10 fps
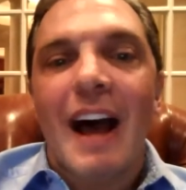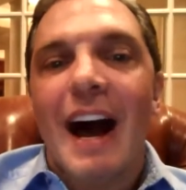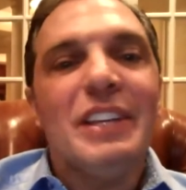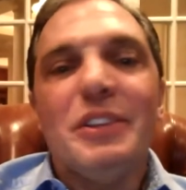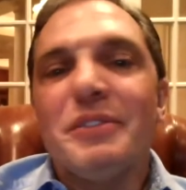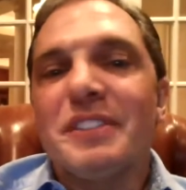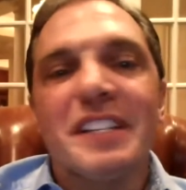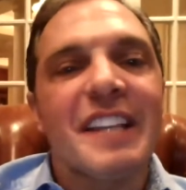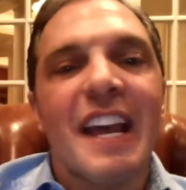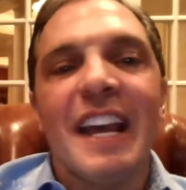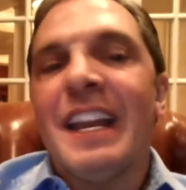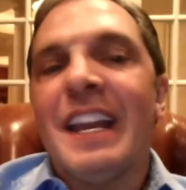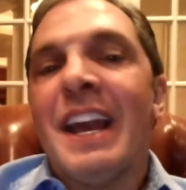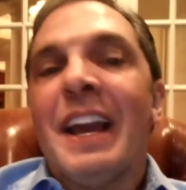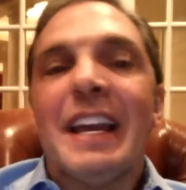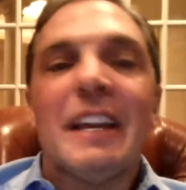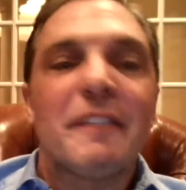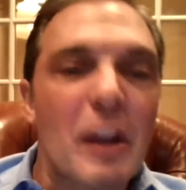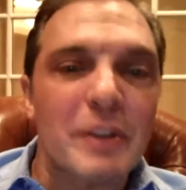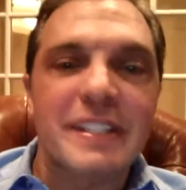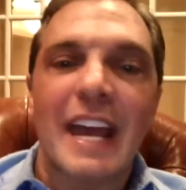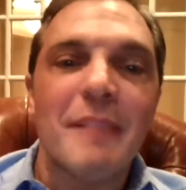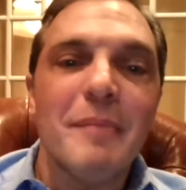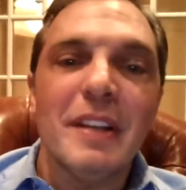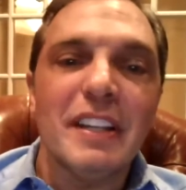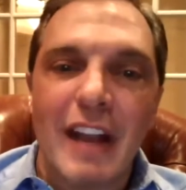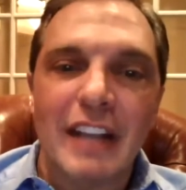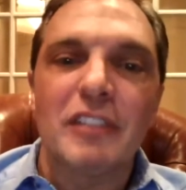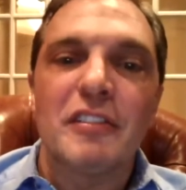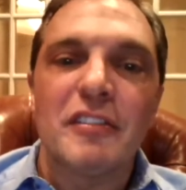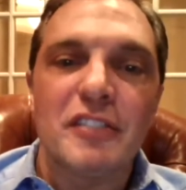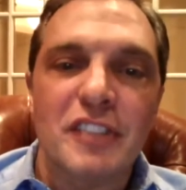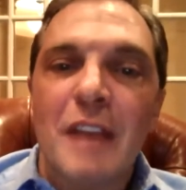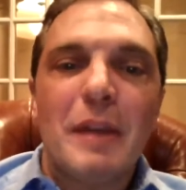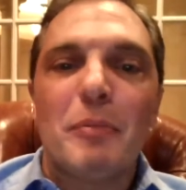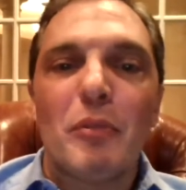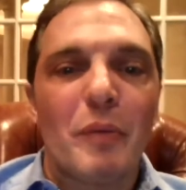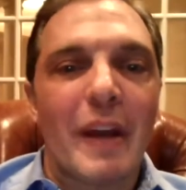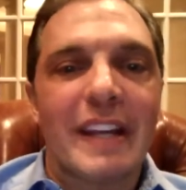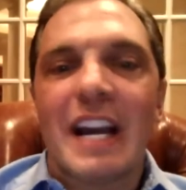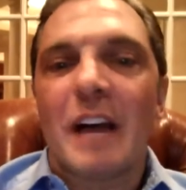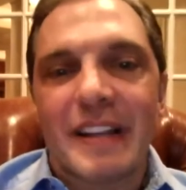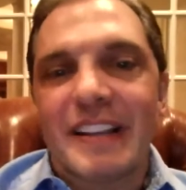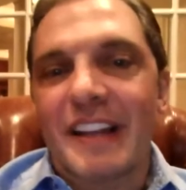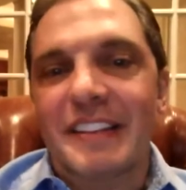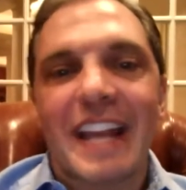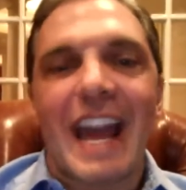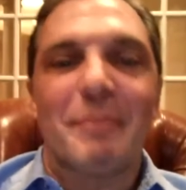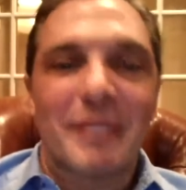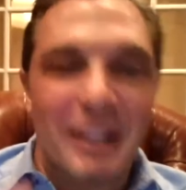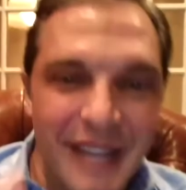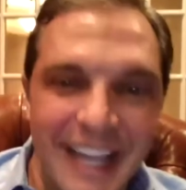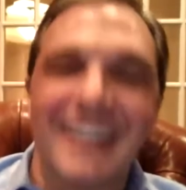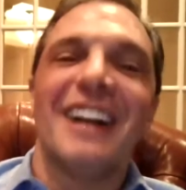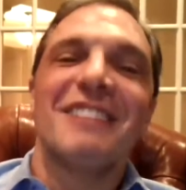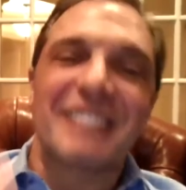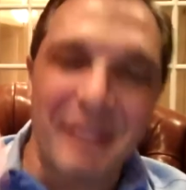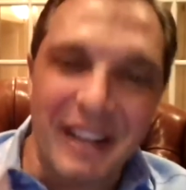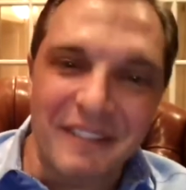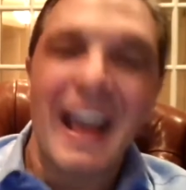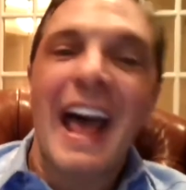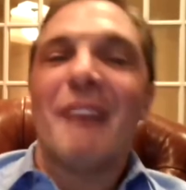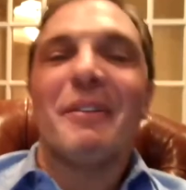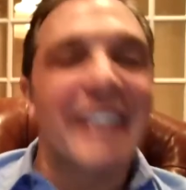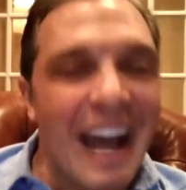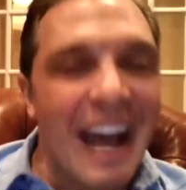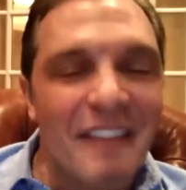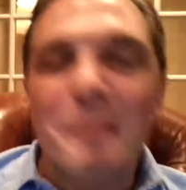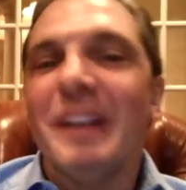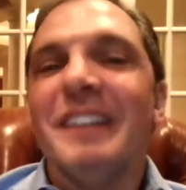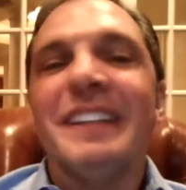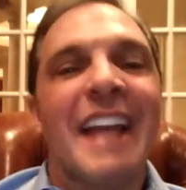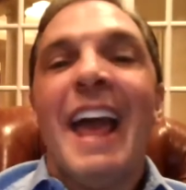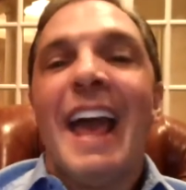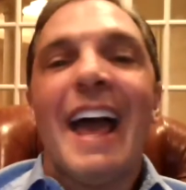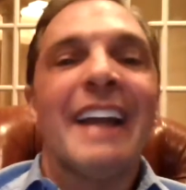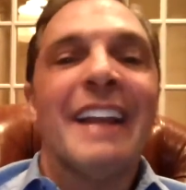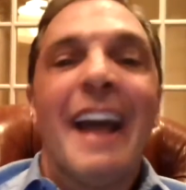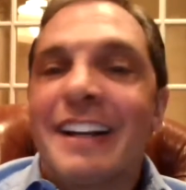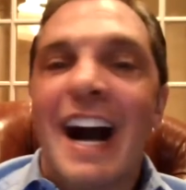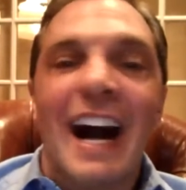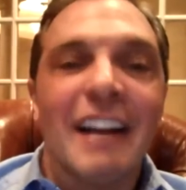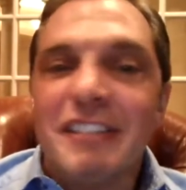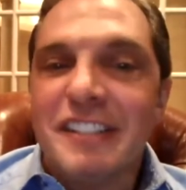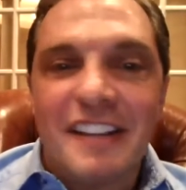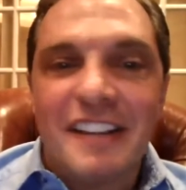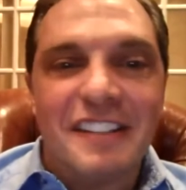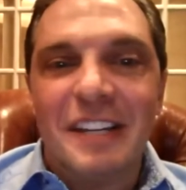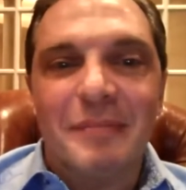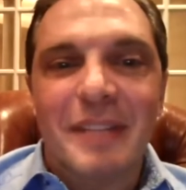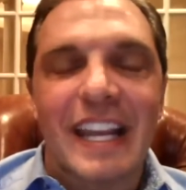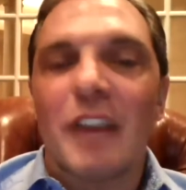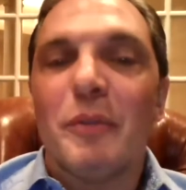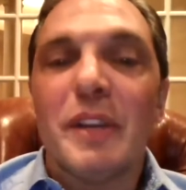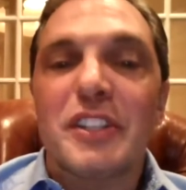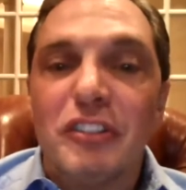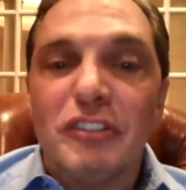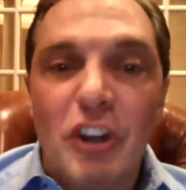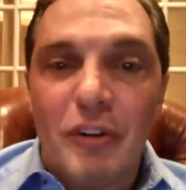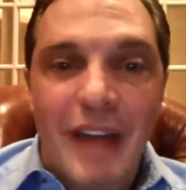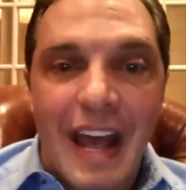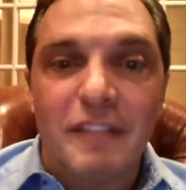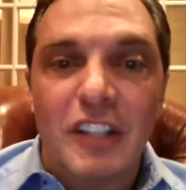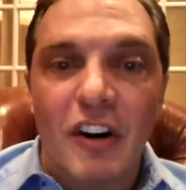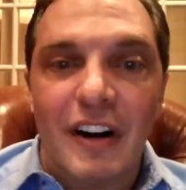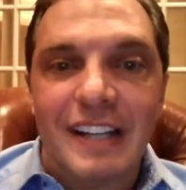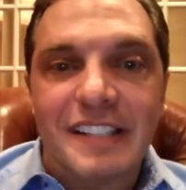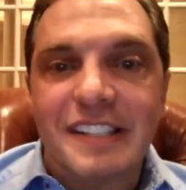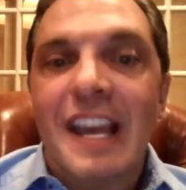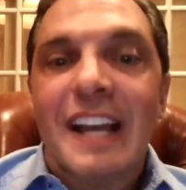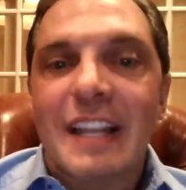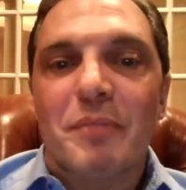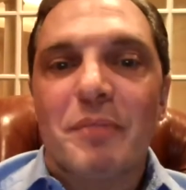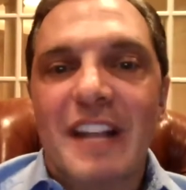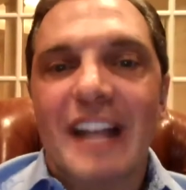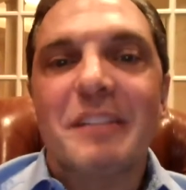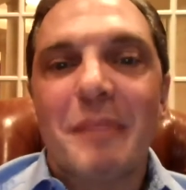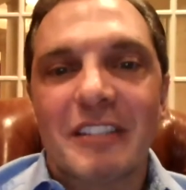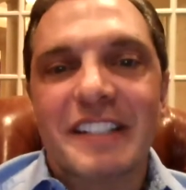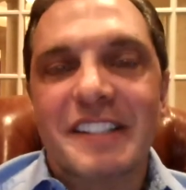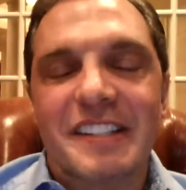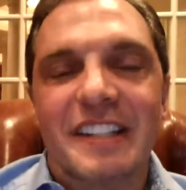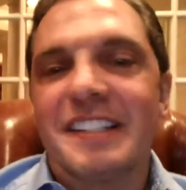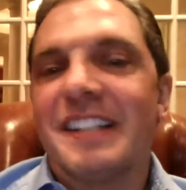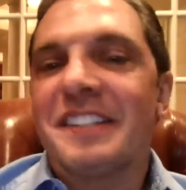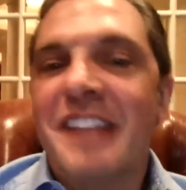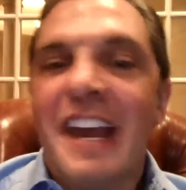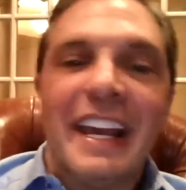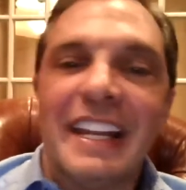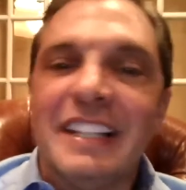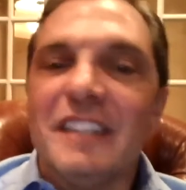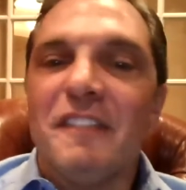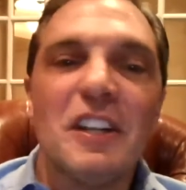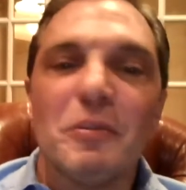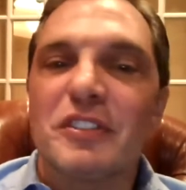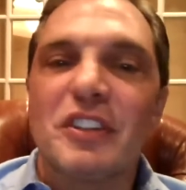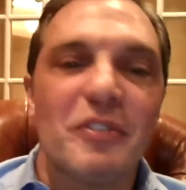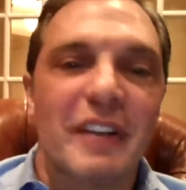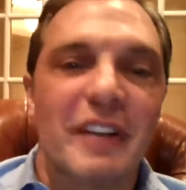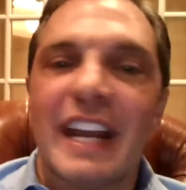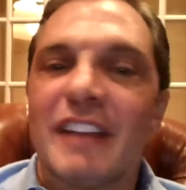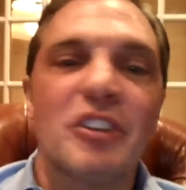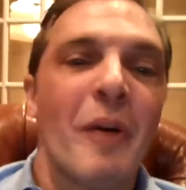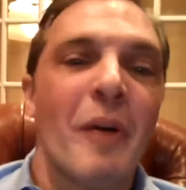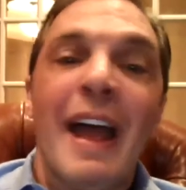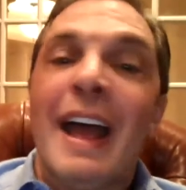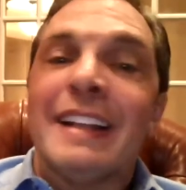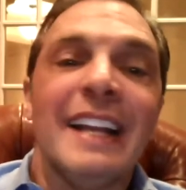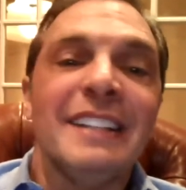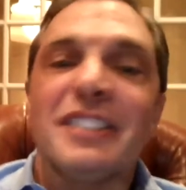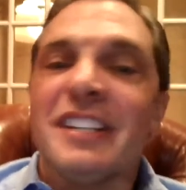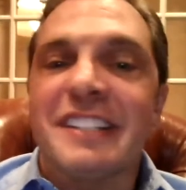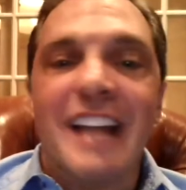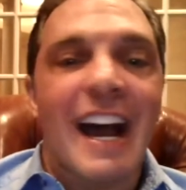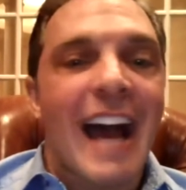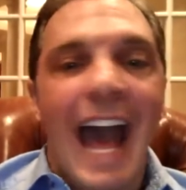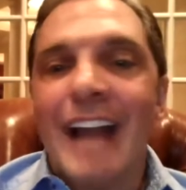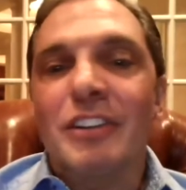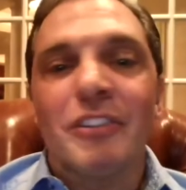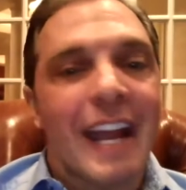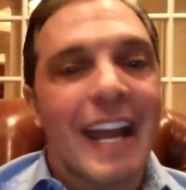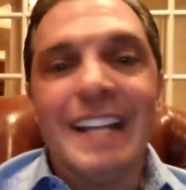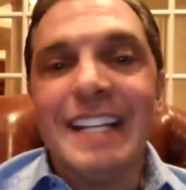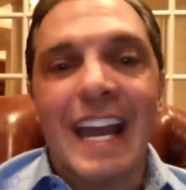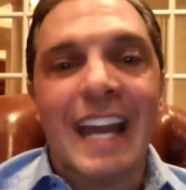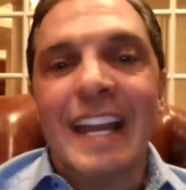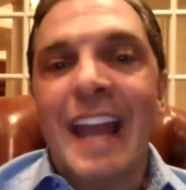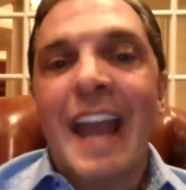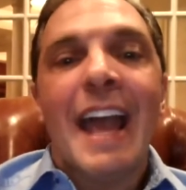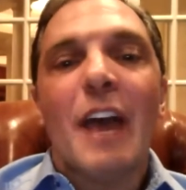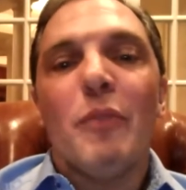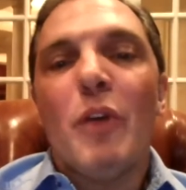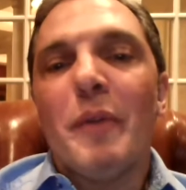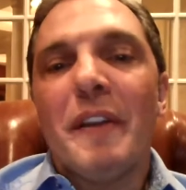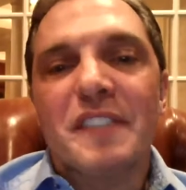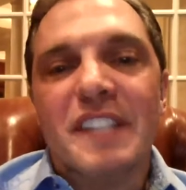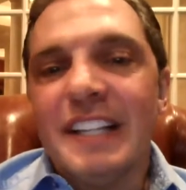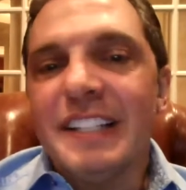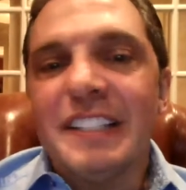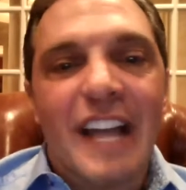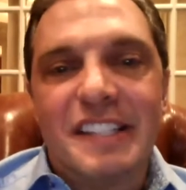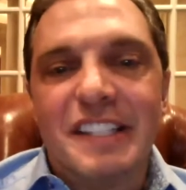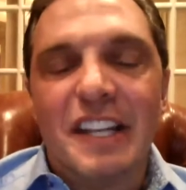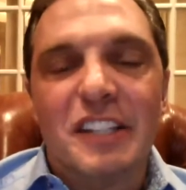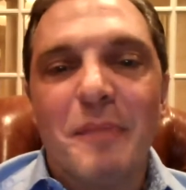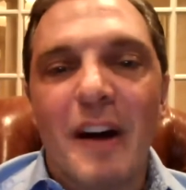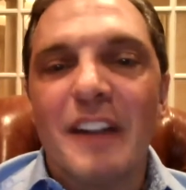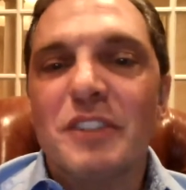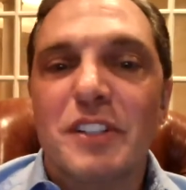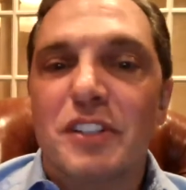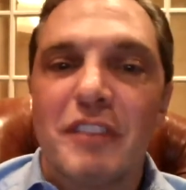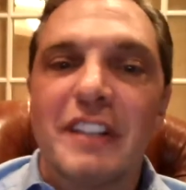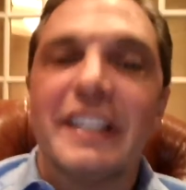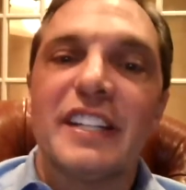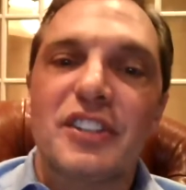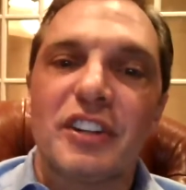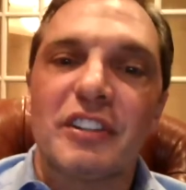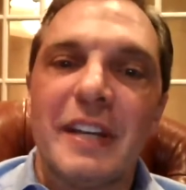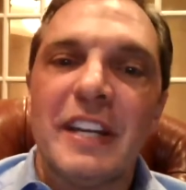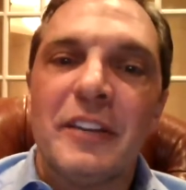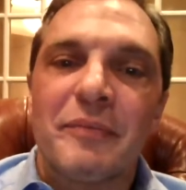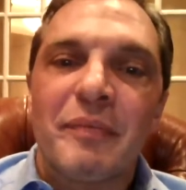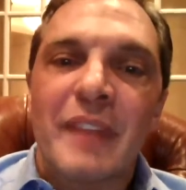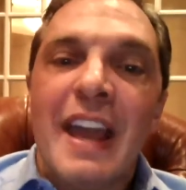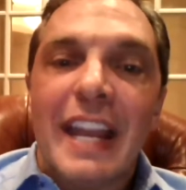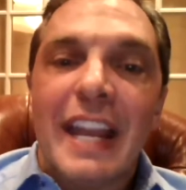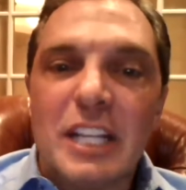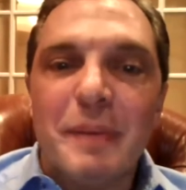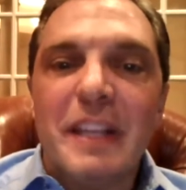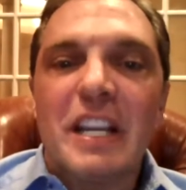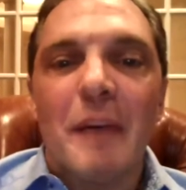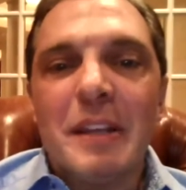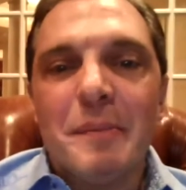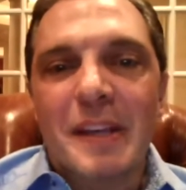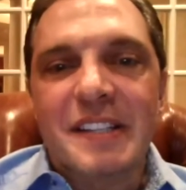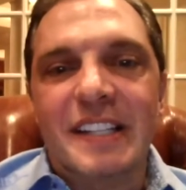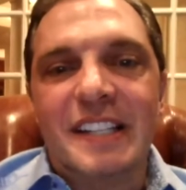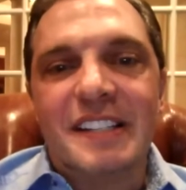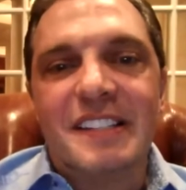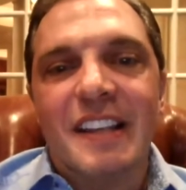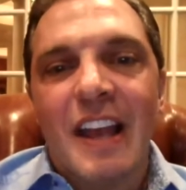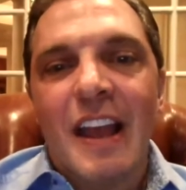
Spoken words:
I used to say if there were 10 million records, people would wake up, and nothing happened. Then we had 100, and we're going to have 1 billion, and Congress doesn't seem to care. We still don't have laws that protect American citizens. Individuals don't care. So it's just a hacker heyday. And what we've seen in the last 6 months, which is really concerning me, it's becoming business.